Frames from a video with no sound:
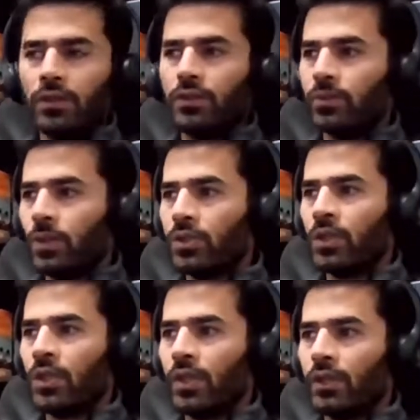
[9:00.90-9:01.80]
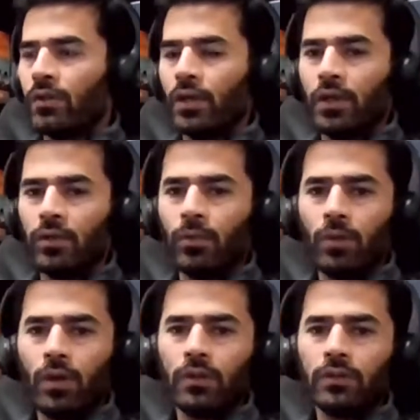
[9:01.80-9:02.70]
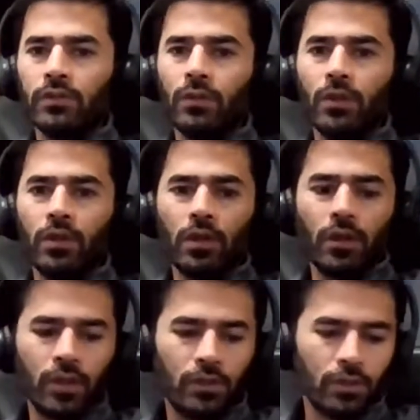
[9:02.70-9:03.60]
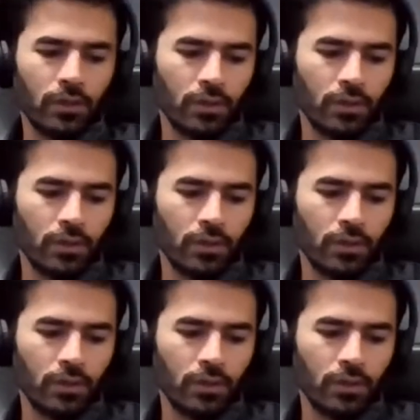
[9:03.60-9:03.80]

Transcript: situation like, right? What is your current,